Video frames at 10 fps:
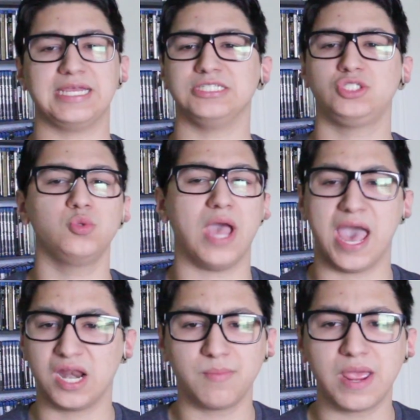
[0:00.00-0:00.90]
into
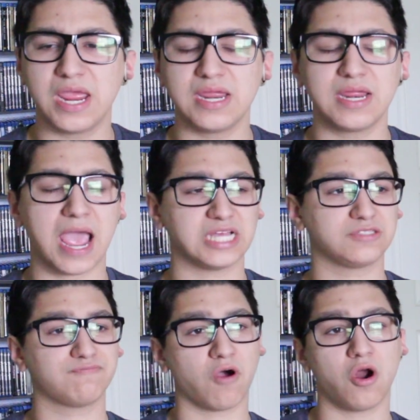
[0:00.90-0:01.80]
anime as
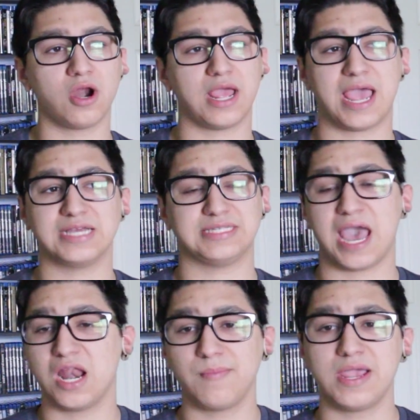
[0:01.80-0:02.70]
far as
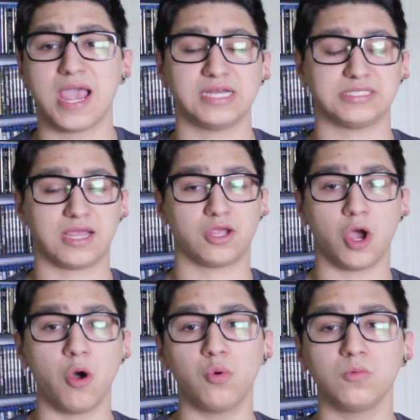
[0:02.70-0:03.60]
anime as I
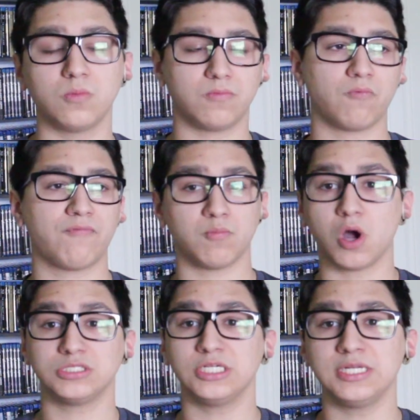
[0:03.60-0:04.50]
go from
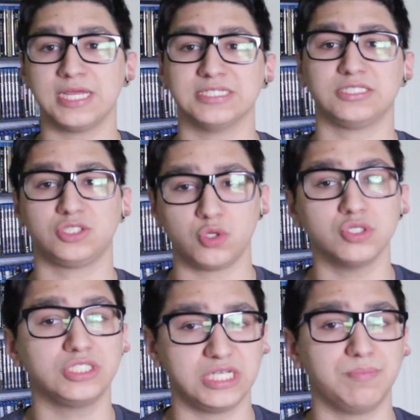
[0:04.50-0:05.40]
watching is
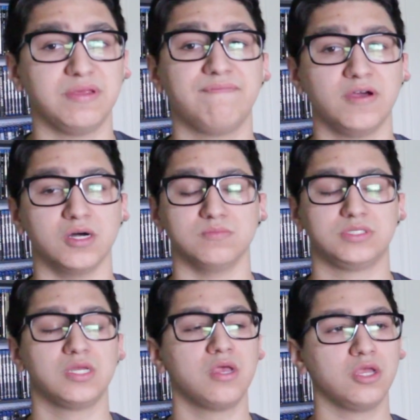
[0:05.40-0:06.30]
Studio Ghibli
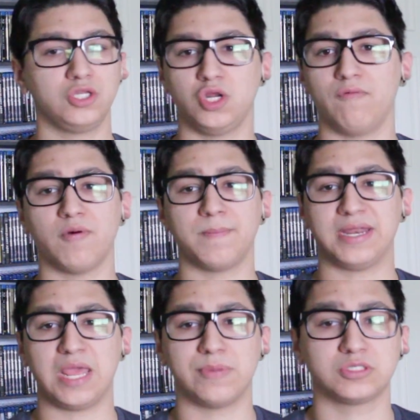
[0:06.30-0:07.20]
films. You know, from My
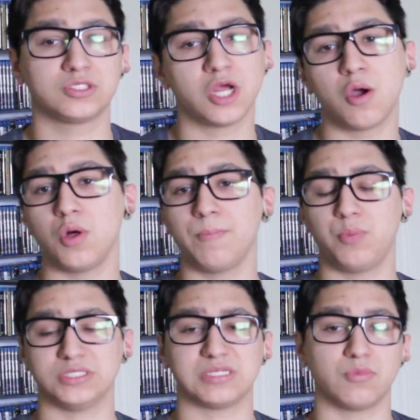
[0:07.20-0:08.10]
Neighbor Totoro,
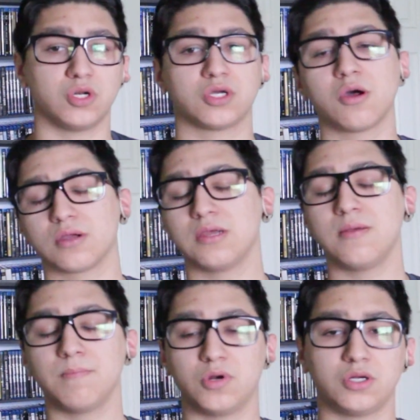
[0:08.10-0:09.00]
Princess
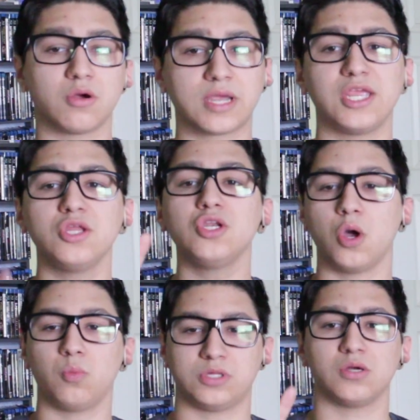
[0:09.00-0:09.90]
Mononoke, you
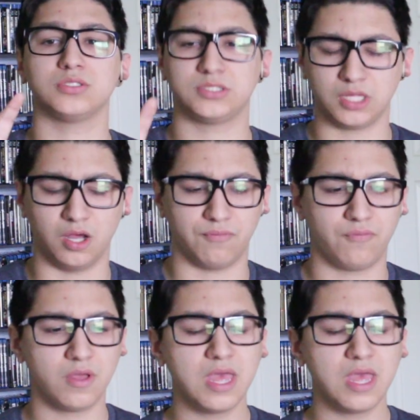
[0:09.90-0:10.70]
know those stuff.